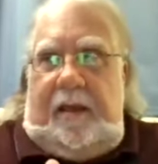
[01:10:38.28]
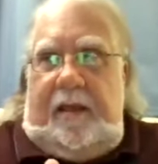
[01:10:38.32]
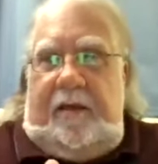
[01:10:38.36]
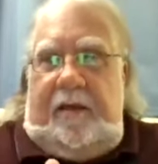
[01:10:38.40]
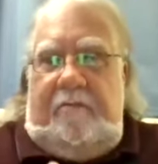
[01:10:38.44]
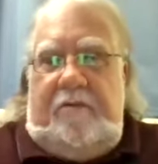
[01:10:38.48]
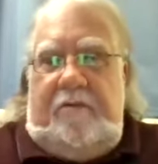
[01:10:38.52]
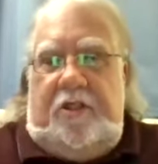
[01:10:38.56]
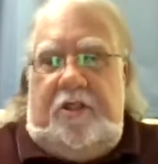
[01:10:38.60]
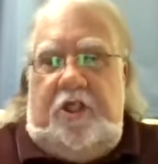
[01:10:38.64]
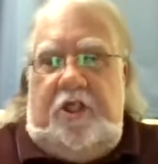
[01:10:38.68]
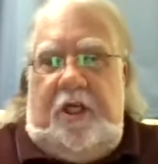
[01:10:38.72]

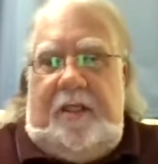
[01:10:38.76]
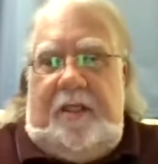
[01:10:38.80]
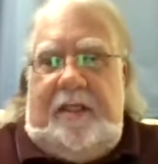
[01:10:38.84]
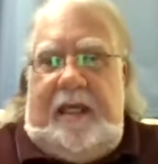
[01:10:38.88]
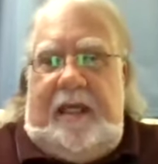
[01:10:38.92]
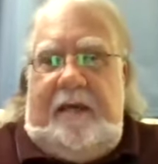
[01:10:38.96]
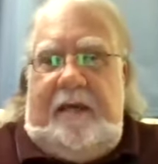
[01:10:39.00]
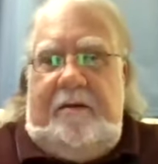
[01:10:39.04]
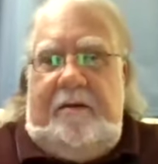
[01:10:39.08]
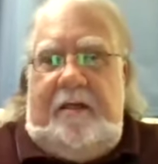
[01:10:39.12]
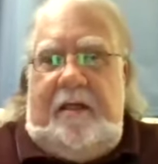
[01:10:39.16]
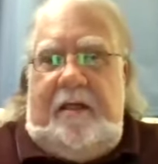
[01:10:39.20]
was shut
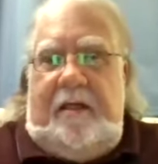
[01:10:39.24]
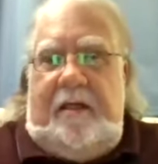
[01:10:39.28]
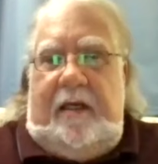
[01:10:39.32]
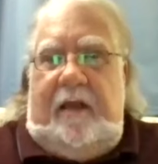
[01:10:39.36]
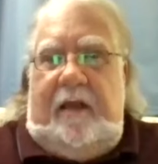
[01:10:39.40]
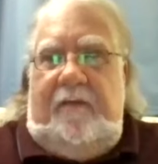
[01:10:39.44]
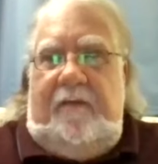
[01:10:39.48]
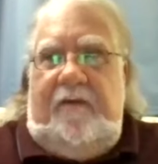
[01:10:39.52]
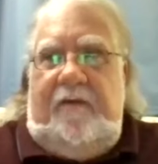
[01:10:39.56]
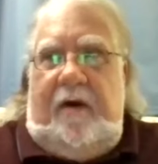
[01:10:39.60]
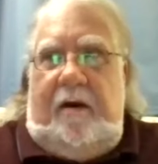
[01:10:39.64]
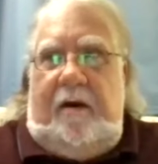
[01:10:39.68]
down in
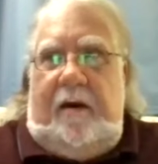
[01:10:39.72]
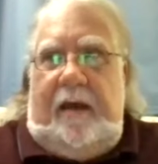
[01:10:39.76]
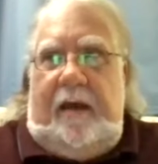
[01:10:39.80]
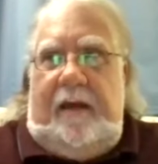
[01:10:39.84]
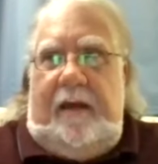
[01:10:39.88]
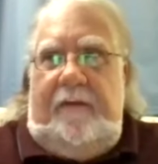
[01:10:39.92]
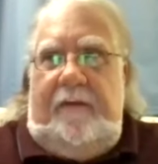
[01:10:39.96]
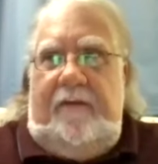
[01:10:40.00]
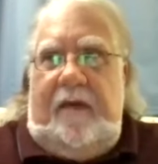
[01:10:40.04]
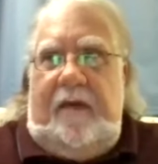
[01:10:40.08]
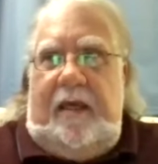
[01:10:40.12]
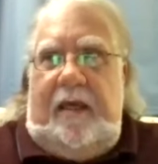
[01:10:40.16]

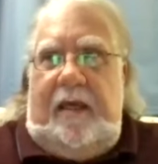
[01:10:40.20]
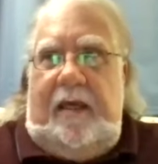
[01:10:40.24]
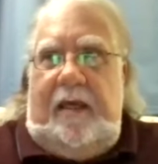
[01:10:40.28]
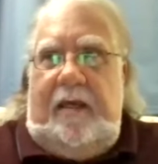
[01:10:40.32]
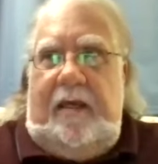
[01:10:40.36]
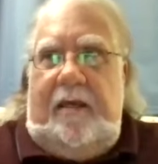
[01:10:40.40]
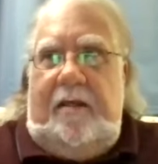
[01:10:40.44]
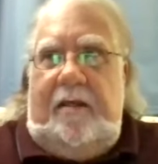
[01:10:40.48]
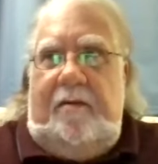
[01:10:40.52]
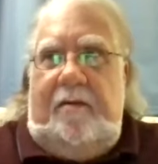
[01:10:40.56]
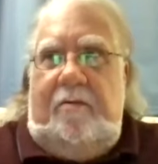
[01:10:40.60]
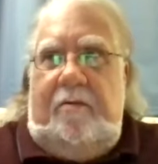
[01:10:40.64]
'95,
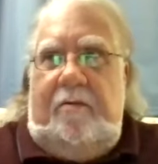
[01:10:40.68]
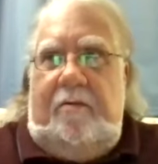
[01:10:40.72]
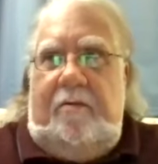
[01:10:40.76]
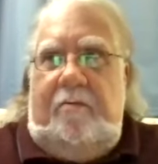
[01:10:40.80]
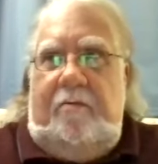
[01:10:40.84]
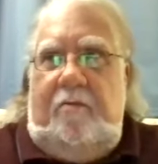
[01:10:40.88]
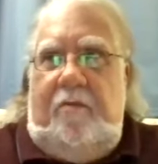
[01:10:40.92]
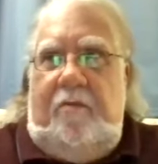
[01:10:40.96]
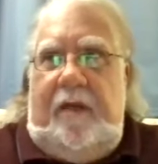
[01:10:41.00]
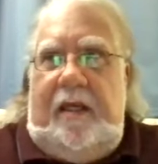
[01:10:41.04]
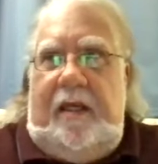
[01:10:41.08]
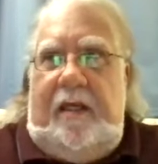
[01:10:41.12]
and
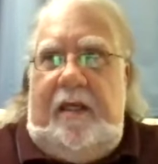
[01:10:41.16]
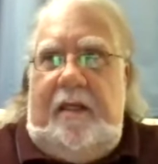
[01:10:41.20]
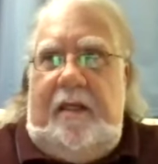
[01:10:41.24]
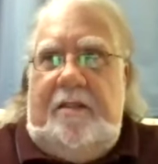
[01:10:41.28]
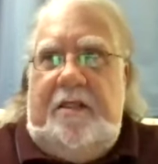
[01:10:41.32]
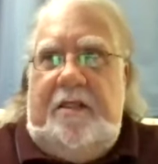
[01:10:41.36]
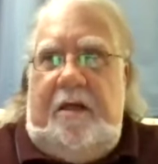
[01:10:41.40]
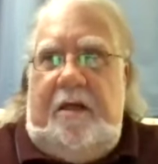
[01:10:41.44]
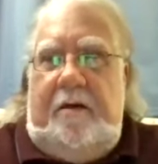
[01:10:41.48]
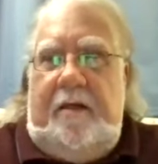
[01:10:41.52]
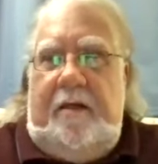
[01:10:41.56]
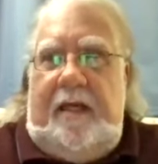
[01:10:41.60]
we
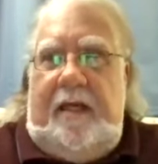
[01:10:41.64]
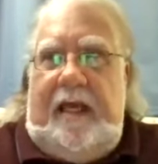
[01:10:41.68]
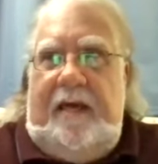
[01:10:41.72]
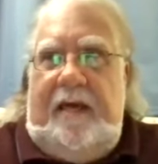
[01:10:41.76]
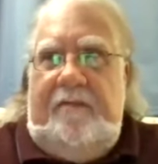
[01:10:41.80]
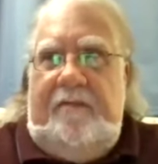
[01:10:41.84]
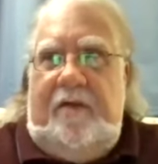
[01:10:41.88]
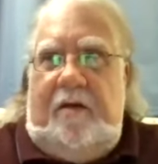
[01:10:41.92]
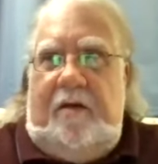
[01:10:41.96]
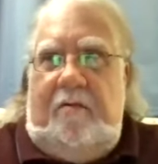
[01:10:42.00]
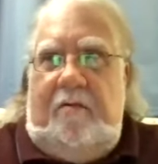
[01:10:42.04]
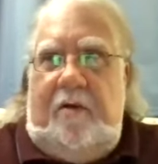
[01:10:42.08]
started
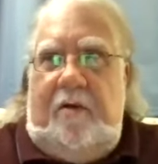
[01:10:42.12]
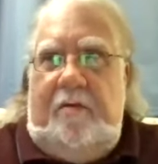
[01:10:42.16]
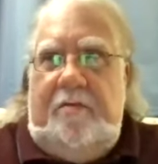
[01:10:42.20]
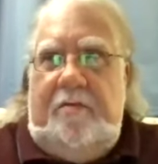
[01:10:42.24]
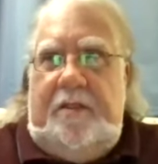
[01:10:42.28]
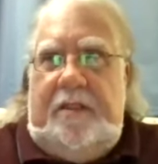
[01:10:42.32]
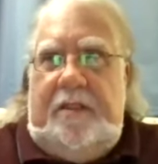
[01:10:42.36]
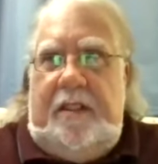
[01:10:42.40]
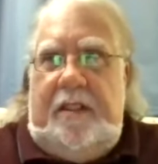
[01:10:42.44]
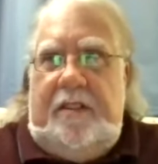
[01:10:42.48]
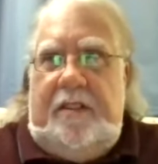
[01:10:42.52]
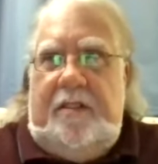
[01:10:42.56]
having our
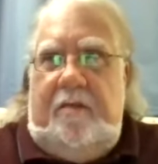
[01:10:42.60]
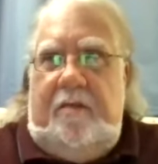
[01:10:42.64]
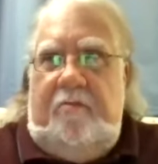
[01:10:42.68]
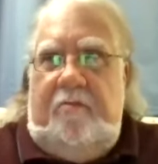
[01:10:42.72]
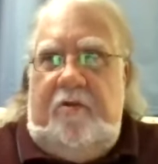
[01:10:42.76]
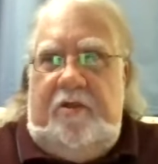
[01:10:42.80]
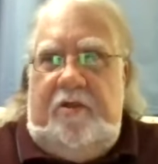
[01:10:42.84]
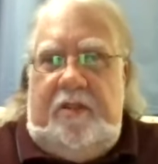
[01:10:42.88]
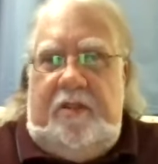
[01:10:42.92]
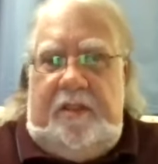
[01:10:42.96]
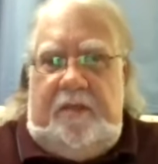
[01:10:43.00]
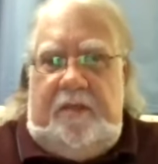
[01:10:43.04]
own system,
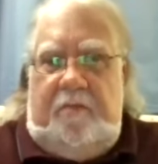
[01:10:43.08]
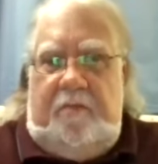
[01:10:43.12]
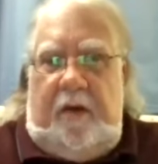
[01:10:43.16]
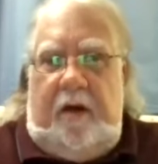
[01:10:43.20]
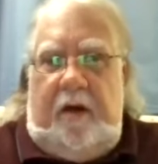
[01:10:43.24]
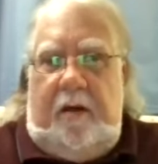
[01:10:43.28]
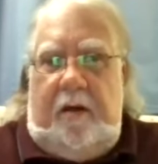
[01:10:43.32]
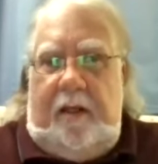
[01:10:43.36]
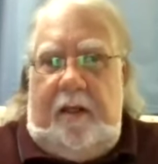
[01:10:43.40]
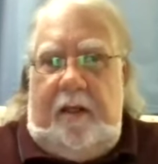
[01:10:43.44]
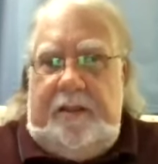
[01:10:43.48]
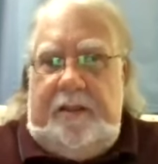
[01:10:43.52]
which is
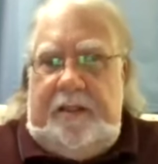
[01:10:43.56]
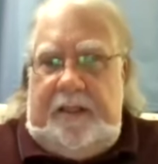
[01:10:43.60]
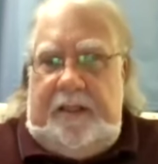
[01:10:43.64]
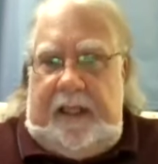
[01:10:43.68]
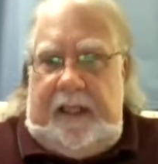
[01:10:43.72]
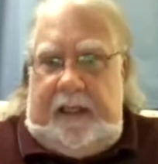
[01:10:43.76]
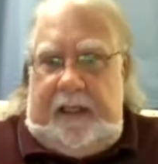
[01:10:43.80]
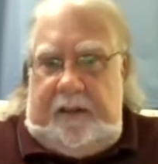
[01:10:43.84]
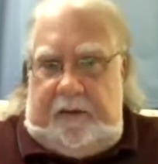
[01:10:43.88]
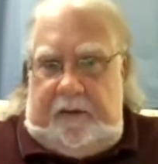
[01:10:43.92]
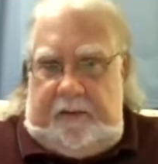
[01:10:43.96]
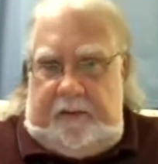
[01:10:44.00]
Maryland
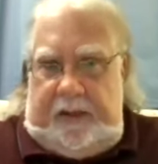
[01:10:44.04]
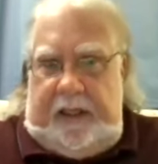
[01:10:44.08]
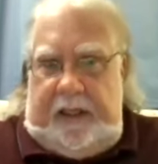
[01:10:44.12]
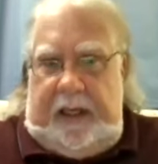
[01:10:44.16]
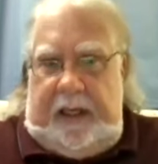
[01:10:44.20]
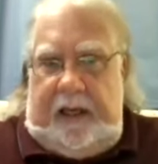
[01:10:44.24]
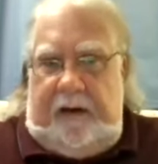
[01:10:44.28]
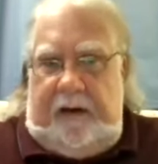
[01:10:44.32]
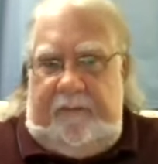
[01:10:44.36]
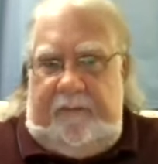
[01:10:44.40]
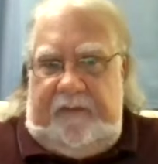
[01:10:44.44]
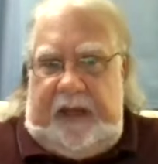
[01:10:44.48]
Center in
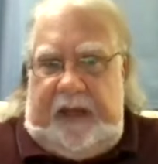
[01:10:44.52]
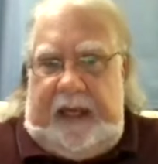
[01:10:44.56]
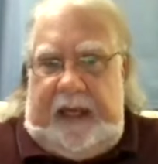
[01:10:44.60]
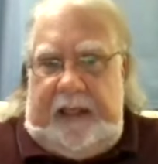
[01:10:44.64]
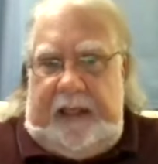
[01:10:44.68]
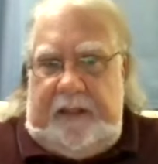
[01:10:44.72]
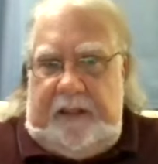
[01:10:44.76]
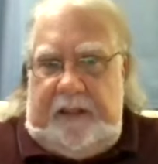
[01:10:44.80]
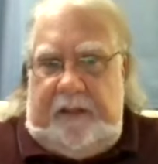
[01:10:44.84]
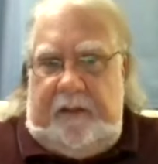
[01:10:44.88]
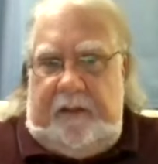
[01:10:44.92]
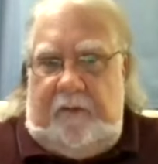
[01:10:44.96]

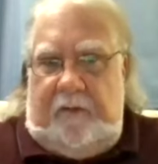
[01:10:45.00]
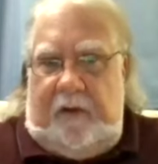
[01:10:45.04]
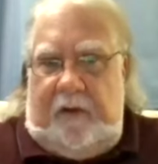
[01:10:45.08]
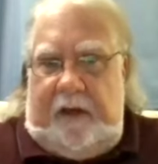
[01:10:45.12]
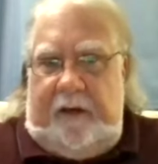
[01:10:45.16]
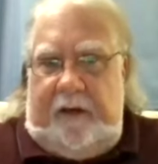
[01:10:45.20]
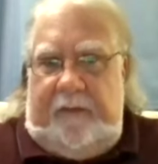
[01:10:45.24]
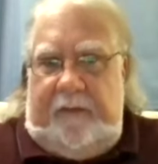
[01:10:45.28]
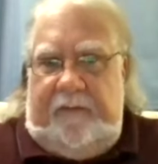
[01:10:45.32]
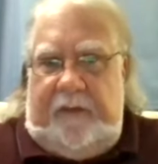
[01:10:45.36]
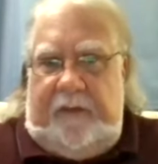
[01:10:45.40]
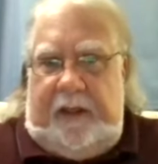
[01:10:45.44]
Halifax on the
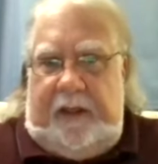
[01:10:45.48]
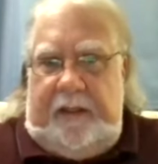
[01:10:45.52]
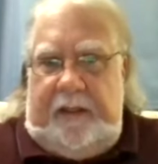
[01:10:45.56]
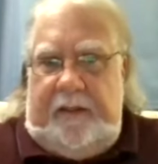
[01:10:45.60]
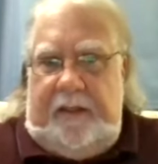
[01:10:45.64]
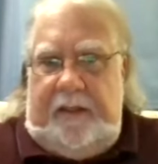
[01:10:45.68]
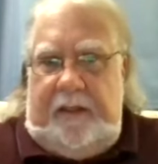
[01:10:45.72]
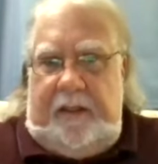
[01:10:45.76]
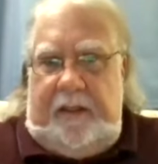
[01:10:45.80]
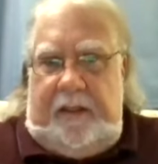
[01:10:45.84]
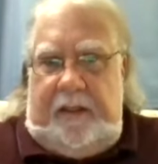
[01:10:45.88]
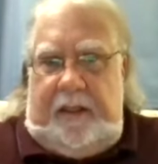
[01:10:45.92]

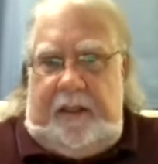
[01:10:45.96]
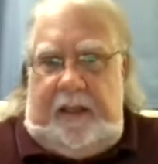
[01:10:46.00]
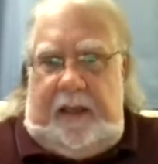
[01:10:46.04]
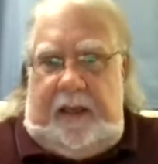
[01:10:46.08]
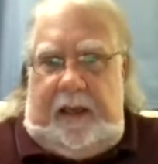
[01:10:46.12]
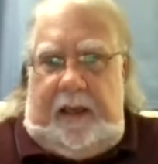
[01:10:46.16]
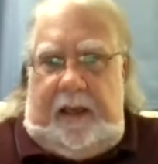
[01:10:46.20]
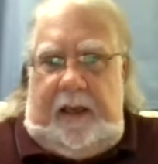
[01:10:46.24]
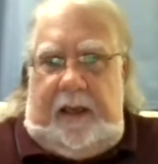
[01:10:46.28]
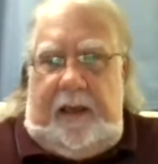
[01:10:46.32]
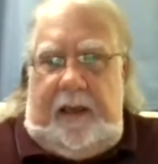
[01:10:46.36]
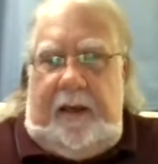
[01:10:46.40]

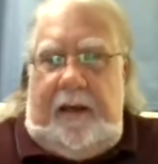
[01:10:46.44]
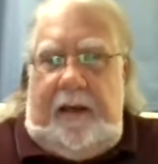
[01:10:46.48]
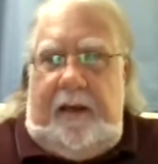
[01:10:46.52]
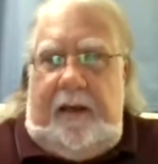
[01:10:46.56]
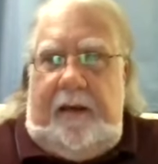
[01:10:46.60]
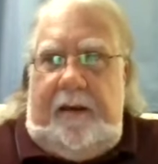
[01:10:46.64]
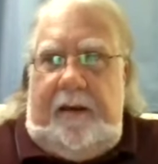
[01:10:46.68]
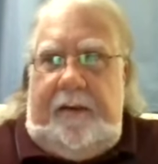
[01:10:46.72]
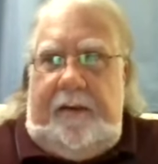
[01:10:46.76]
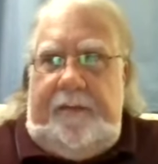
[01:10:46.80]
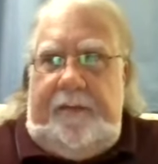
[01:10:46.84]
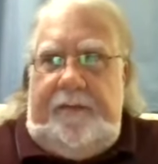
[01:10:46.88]

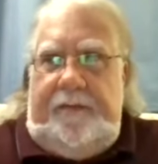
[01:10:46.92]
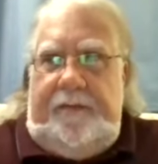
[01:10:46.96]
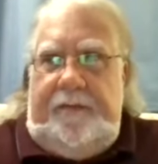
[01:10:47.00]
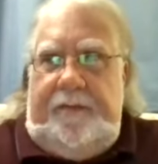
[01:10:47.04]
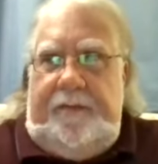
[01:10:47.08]
waterfront.